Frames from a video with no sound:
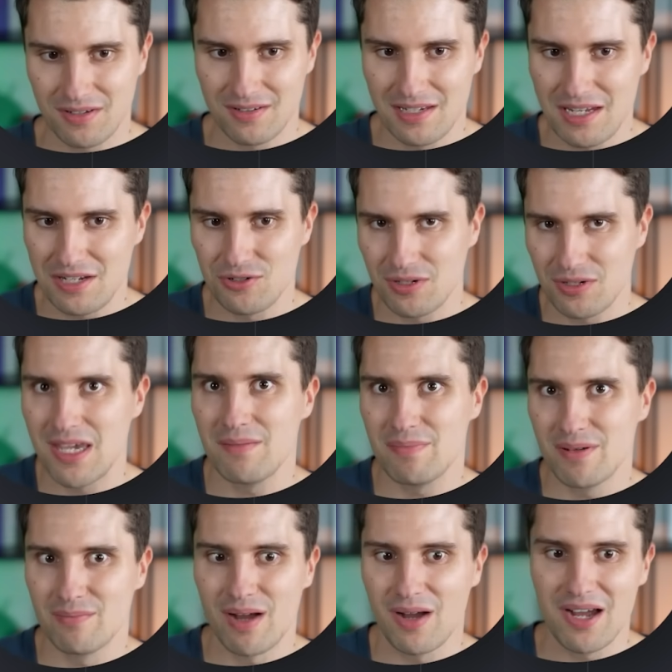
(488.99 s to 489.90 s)
need to
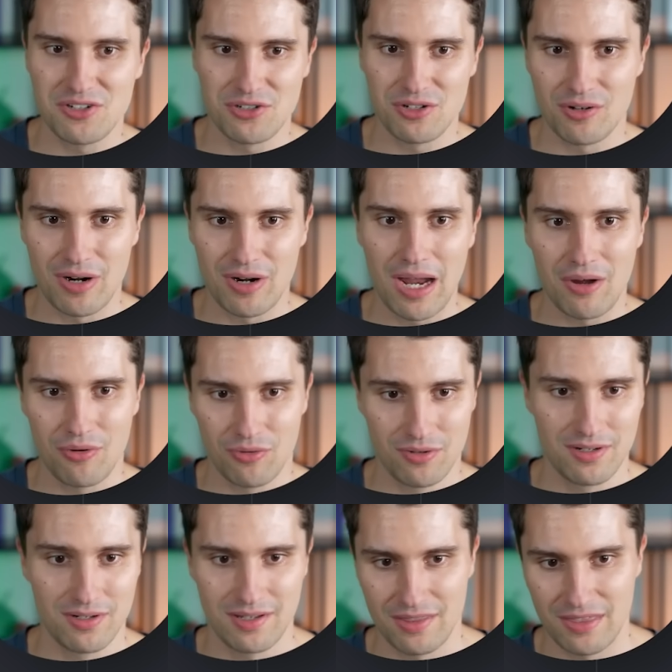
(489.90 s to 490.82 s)
keep in mind in our
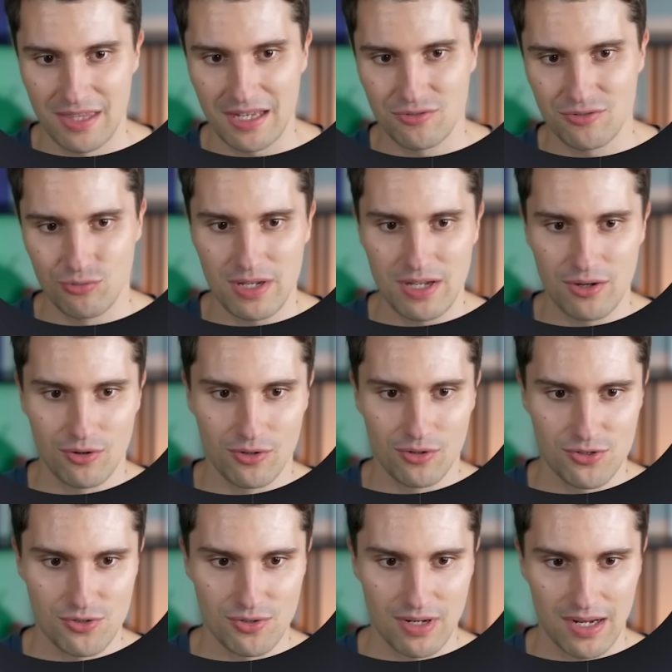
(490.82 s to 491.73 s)
own that we
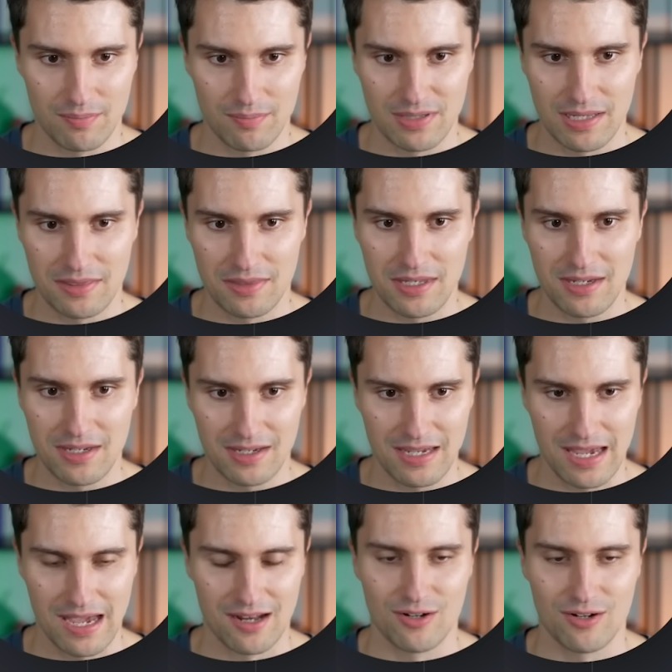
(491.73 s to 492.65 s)
also update the
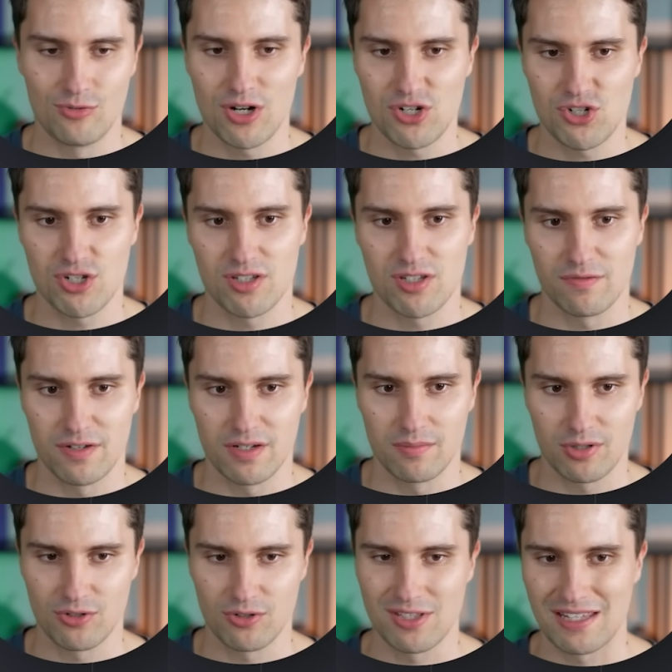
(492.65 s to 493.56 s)
can register field,
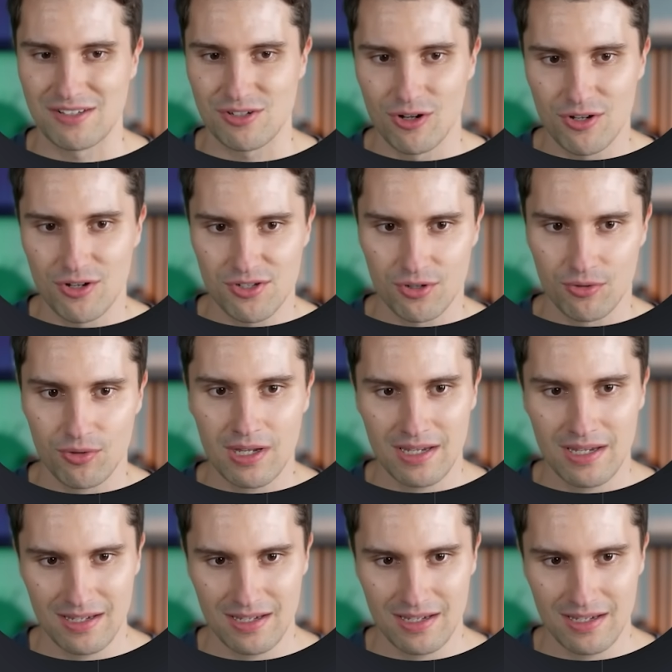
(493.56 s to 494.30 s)
because that's also